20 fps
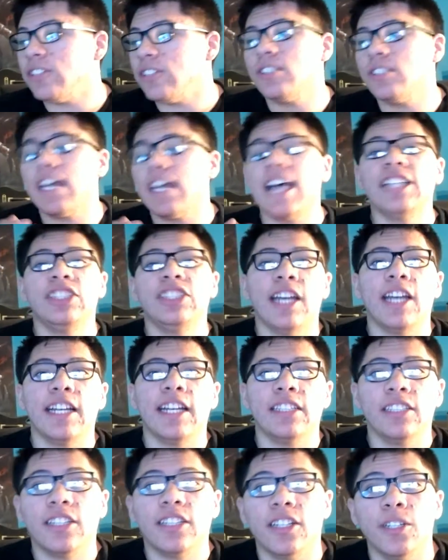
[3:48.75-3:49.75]
Use
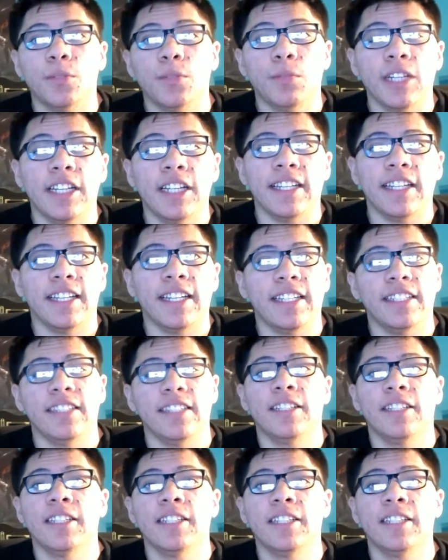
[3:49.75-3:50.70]
hashtag the color red and